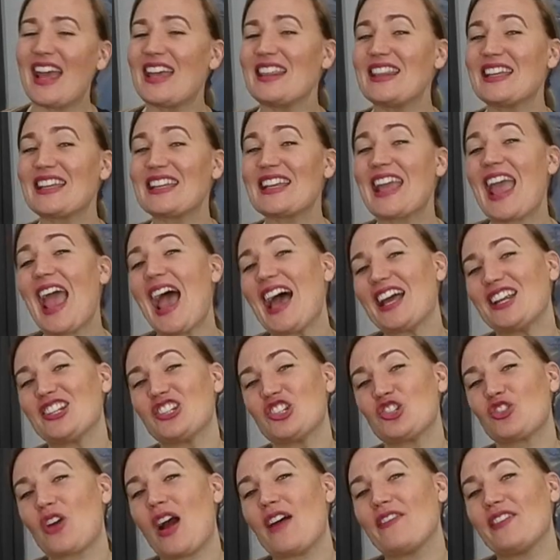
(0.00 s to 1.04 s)
And then
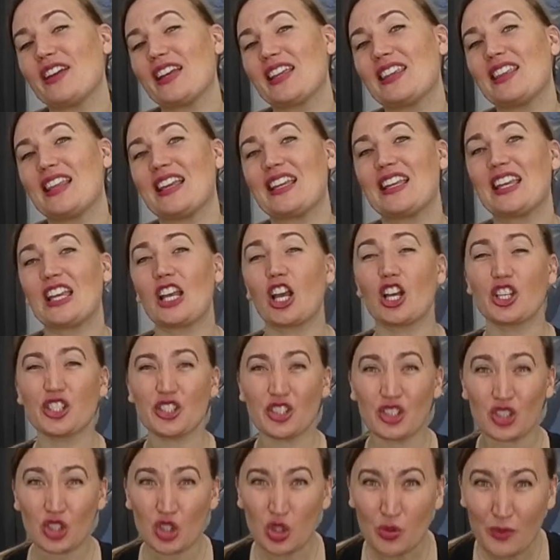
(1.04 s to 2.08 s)
catastrophic thinking,
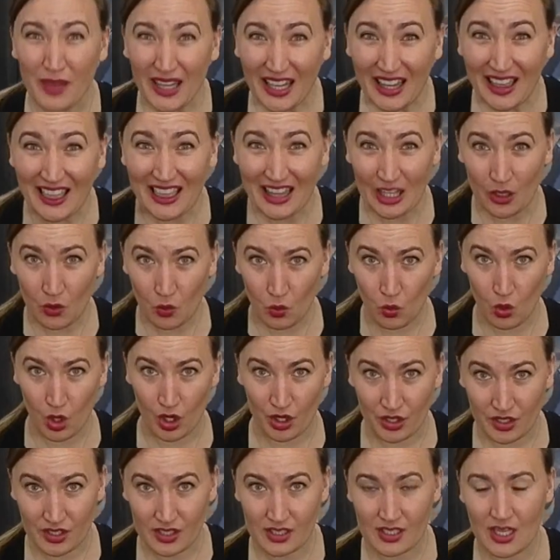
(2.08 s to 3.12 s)
assuming the
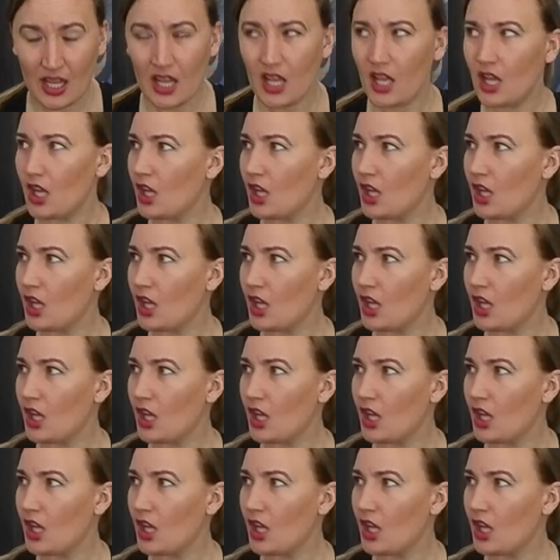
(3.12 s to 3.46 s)
worst.